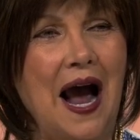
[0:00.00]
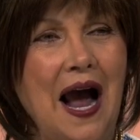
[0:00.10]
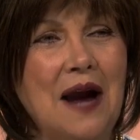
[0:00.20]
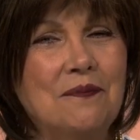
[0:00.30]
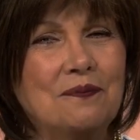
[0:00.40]

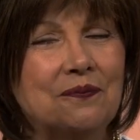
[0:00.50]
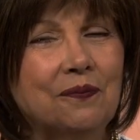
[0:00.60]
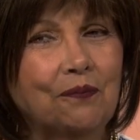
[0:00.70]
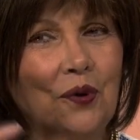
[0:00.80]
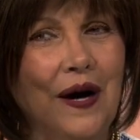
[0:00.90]
I'm
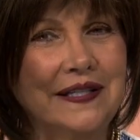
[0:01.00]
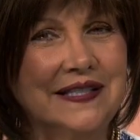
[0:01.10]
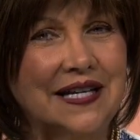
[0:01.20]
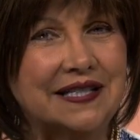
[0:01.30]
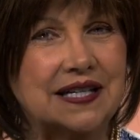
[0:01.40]

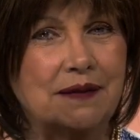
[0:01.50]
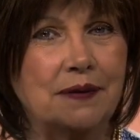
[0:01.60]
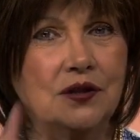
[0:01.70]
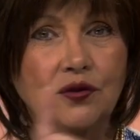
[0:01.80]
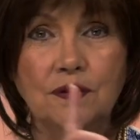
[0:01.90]
processing,
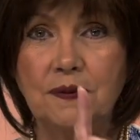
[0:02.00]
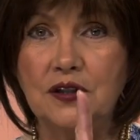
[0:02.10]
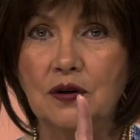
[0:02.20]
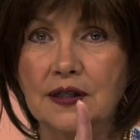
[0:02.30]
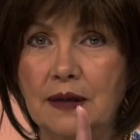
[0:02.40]
but truth be
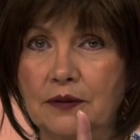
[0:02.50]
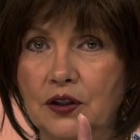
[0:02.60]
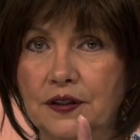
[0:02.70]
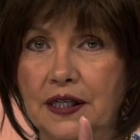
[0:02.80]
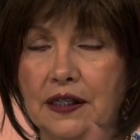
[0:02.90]
told, I'm
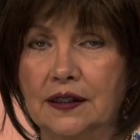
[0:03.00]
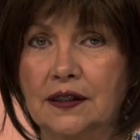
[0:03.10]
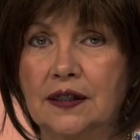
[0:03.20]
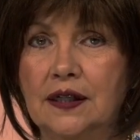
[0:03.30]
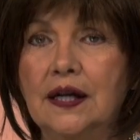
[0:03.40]
learning.
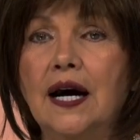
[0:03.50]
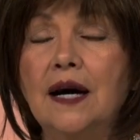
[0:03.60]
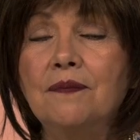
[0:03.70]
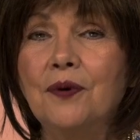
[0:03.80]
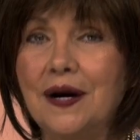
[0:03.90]

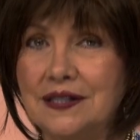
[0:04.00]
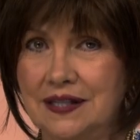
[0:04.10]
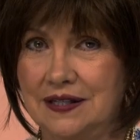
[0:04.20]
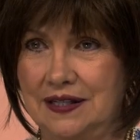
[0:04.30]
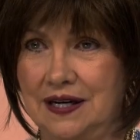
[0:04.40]
I'm
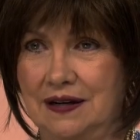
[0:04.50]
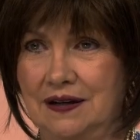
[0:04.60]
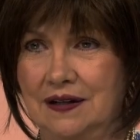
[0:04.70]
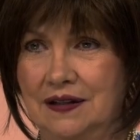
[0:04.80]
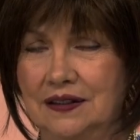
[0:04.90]
processing.
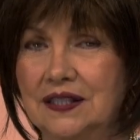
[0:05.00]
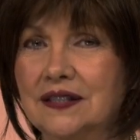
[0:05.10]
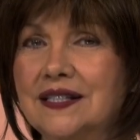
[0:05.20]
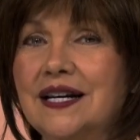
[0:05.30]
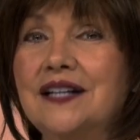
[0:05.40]

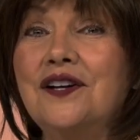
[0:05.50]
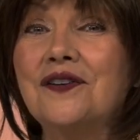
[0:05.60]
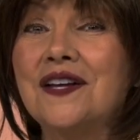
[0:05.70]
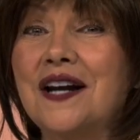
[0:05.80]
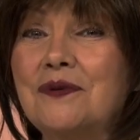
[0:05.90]
Little did I
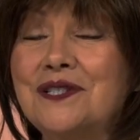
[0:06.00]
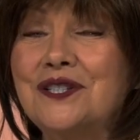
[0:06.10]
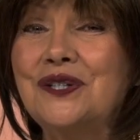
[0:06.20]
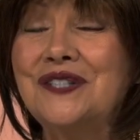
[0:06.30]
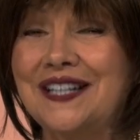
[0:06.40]
know that I was
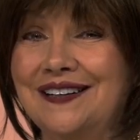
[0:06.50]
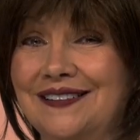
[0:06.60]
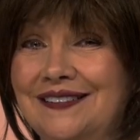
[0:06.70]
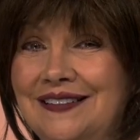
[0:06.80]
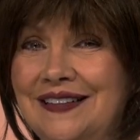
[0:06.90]
learning.
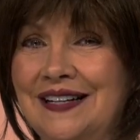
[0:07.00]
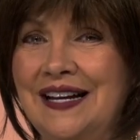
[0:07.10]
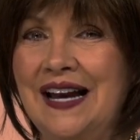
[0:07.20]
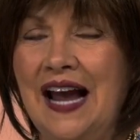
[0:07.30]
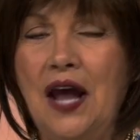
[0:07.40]

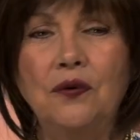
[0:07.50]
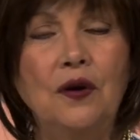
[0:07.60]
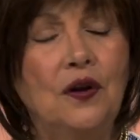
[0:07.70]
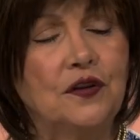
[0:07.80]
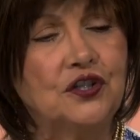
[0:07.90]

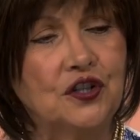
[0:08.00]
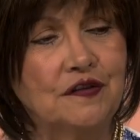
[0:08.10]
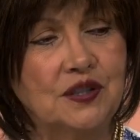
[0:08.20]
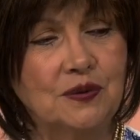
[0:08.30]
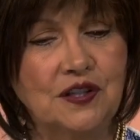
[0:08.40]
And the
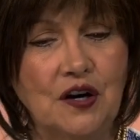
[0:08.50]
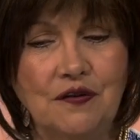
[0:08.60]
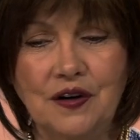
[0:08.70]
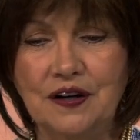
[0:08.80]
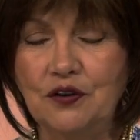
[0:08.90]
service was
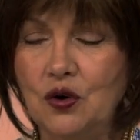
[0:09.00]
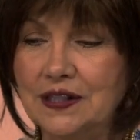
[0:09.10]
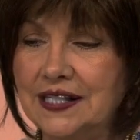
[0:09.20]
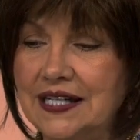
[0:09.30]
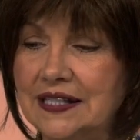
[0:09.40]
over, and of
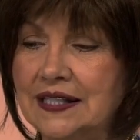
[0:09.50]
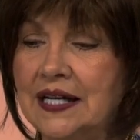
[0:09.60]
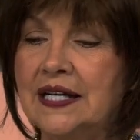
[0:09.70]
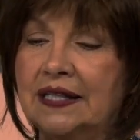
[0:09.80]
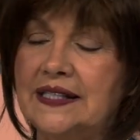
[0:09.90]
course, he is
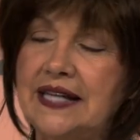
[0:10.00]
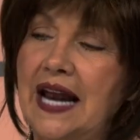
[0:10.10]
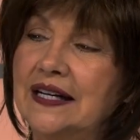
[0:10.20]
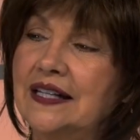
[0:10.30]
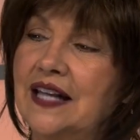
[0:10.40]

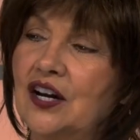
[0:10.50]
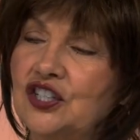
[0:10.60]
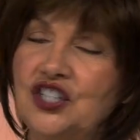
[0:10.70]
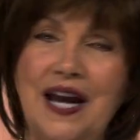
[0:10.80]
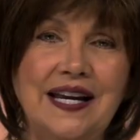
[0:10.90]
standing there
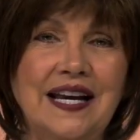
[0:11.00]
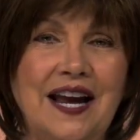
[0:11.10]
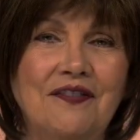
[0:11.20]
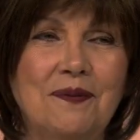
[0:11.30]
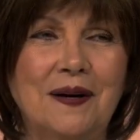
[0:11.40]
shaking
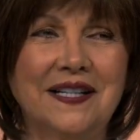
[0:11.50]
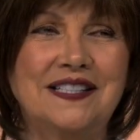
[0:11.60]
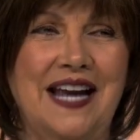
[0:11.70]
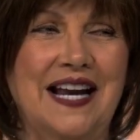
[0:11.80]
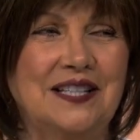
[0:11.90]

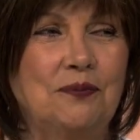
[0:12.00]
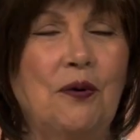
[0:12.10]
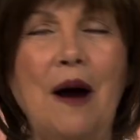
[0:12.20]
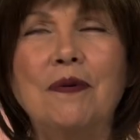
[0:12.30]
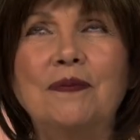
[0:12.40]
everybody's hands,
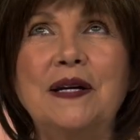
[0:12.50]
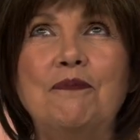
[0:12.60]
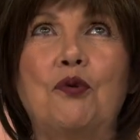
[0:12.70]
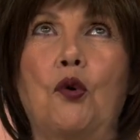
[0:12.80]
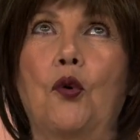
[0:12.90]
probably
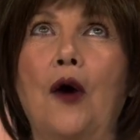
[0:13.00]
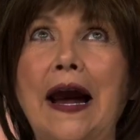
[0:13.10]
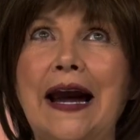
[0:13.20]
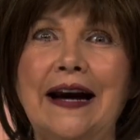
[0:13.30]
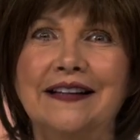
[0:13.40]

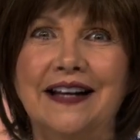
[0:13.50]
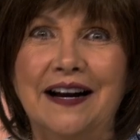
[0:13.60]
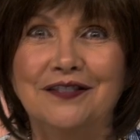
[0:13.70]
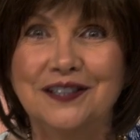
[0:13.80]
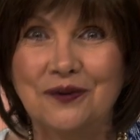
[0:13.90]
praying that
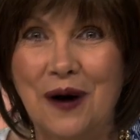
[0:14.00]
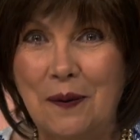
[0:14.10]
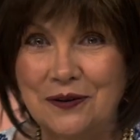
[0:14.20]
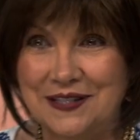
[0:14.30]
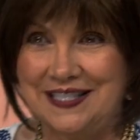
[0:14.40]
Evelyn
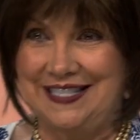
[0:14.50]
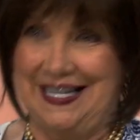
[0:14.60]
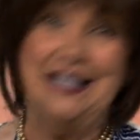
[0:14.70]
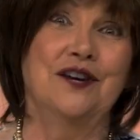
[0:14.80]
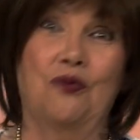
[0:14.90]
Roberts
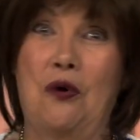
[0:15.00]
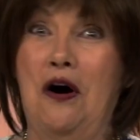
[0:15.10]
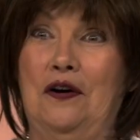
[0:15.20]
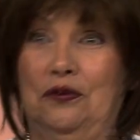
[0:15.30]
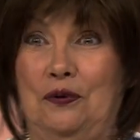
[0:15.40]
didn't
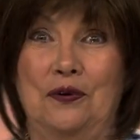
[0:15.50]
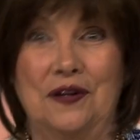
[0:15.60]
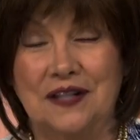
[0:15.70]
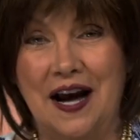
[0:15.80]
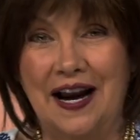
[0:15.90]
walk through
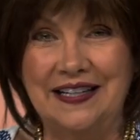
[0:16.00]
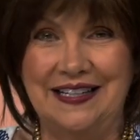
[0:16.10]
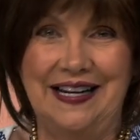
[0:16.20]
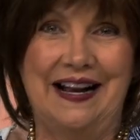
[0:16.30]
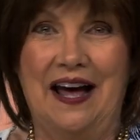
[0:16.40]
the line
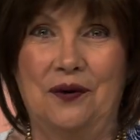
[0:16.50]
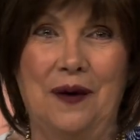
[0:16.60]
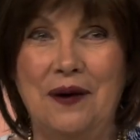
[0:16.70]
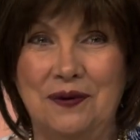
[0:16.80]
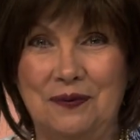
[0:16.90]
and he got
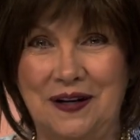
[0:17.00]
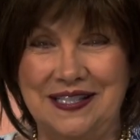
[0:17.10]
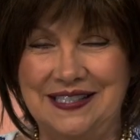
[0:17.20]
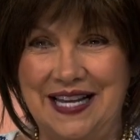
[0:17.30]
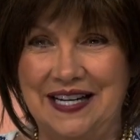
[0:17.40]
away with what
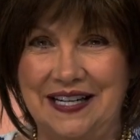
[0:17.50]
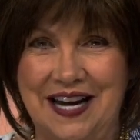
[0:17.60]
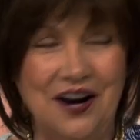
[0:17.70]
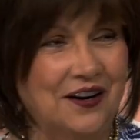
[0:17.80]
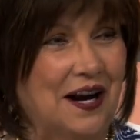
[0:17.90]
he said. And
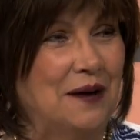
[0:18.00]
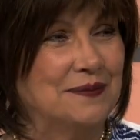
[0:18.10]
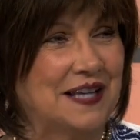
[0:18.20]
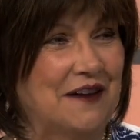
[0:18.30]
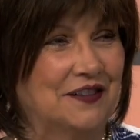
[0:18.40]
here
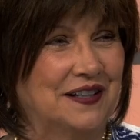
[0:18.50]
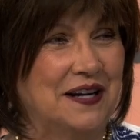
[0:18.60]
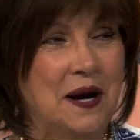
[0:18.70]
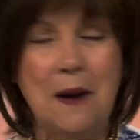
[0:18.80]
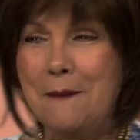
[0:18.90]
comes
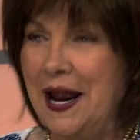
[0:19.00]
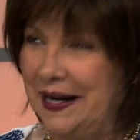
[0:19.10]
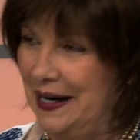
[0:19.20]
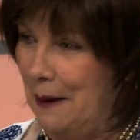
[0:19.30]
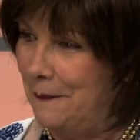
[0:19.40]
Evelyn
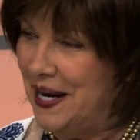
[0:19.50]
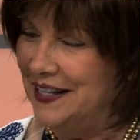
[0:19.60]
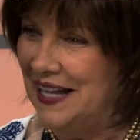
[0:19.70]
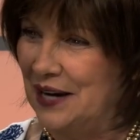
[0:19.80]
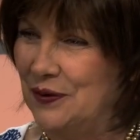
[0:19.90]
making a
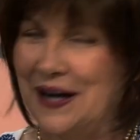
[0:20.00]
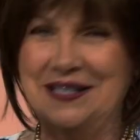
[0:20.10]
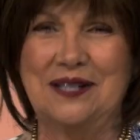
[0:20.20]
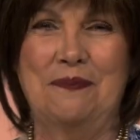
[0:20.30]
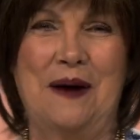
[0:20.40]
beeline
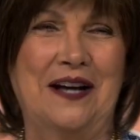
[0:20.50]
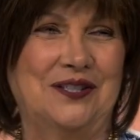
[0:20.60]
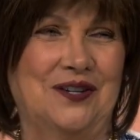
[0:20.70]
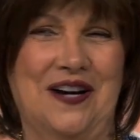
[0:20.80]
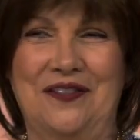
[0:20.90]
right to the
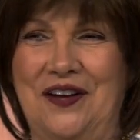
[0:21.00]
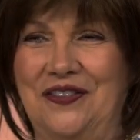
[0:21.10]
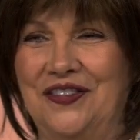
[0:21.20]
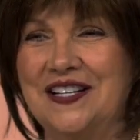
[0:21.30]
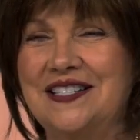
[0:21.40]
pastor. And I
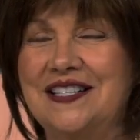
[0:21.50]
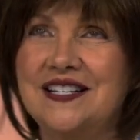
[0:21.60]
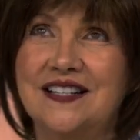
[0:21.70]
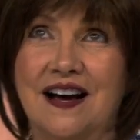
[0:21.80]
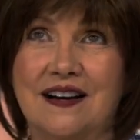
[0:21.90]
thought, this
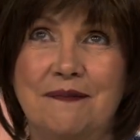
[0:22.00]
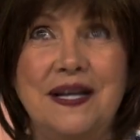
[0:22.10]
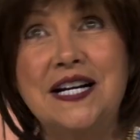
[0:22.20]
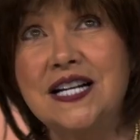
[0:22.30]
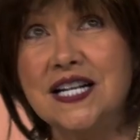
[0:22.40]
is going to
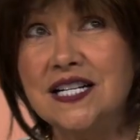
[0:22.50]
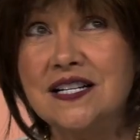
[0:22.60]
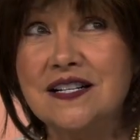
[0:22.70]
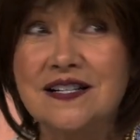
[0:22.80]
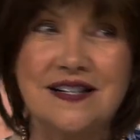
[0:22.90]
be
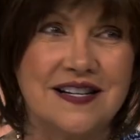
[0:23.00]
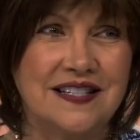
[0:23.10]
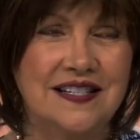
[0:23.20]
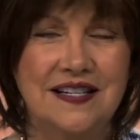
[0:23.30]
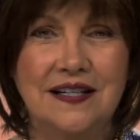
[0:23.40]

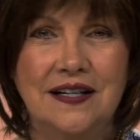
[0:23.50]
good.